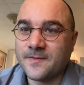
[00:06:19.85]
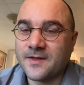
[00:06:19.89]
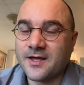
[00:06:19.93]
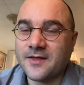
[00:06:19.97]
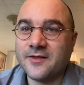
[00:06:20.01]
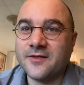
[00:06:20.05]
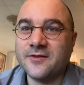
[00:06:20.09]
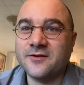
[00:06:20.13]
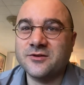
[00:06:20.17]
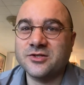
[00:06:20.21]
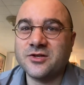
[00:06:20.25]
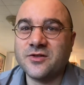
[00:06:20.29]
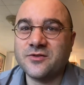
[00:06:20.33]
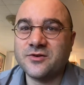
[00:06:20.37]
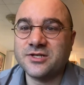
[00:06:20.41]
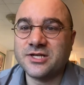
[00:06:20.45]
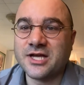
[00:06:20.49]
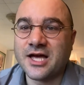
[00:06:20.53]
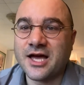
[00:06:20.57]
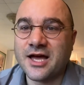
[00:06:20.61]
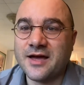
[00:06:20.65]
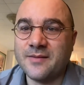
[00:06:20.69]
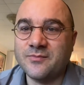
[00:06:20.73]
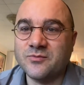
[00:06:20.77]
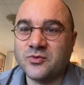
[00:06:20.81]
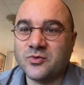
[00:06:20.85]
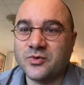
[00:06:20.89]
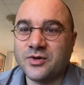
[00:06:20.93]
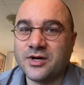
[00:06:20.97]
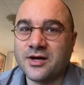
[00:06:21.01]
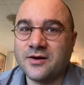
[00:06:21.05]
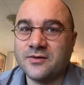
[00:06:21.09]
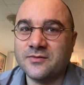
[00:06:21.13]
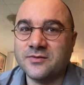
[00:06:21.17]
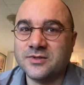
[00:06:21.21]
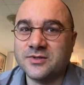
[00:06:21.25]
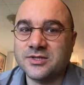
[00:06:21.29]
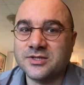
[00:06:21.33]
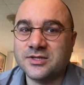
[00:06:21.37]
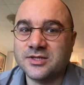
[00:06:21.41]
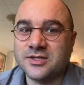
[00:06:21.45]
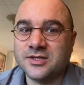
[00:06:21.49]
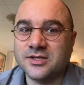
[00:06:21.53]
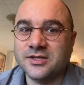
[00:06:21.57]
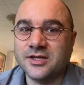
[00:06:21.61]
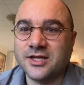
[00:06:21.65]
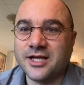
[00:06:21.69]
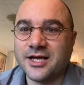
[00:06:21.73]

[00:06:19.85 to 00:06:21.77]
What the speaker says: and then there's other times when I was